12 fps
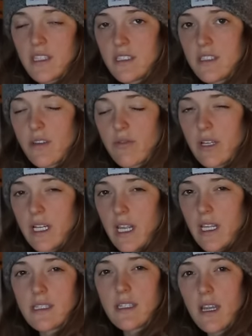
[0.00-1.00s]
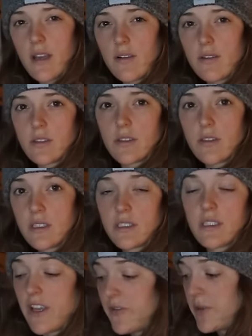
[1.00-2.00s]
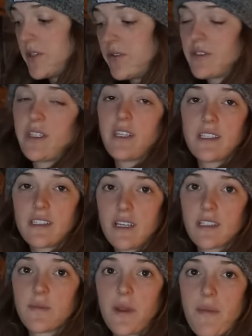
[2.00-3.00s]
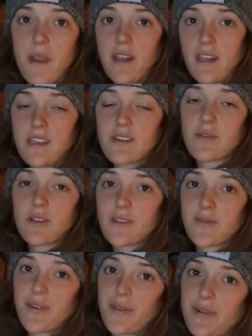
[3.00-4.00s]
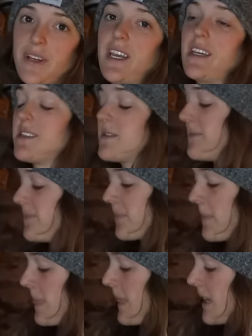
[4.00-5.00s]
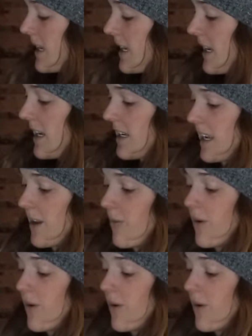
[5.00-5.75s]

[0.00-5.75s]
this is 3 days now. So this, I've been using this as my main heat source for 3 days. And I